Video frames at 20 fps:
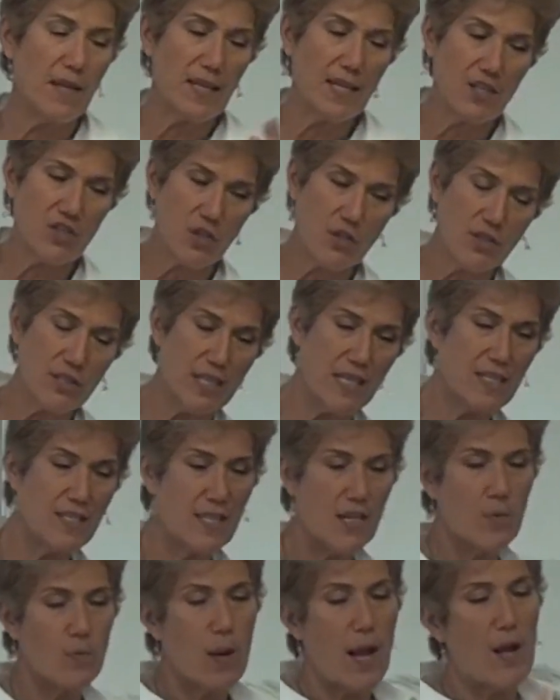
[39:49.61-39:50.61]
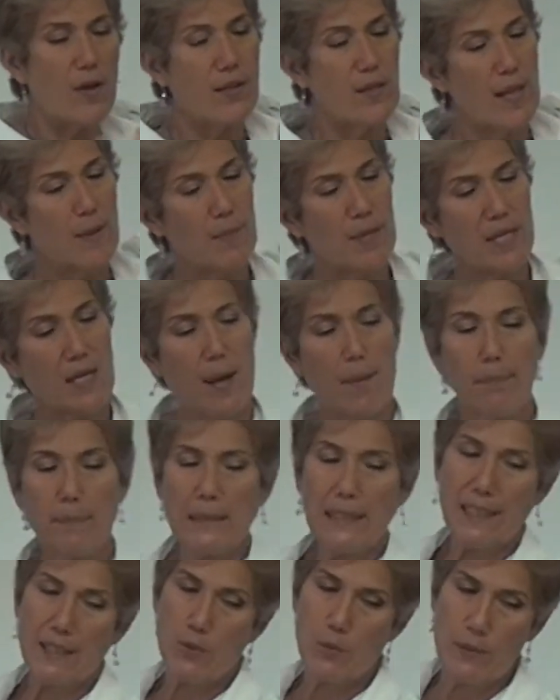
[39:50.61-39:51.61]
then they start dancing around and they
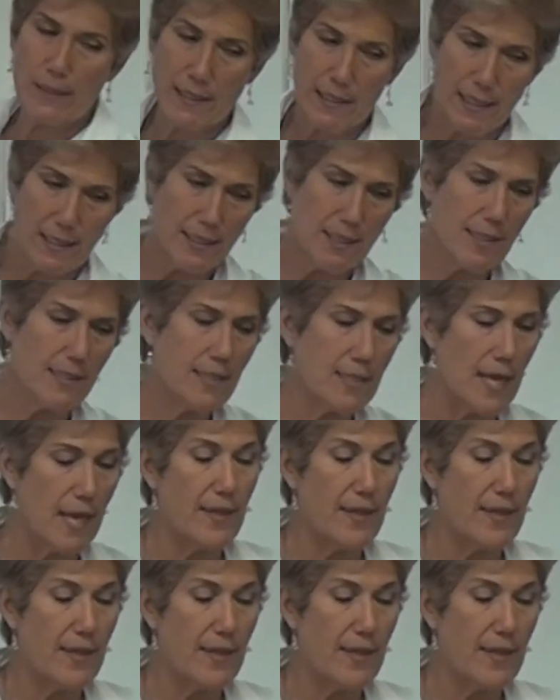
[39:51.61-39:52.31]
become liquids,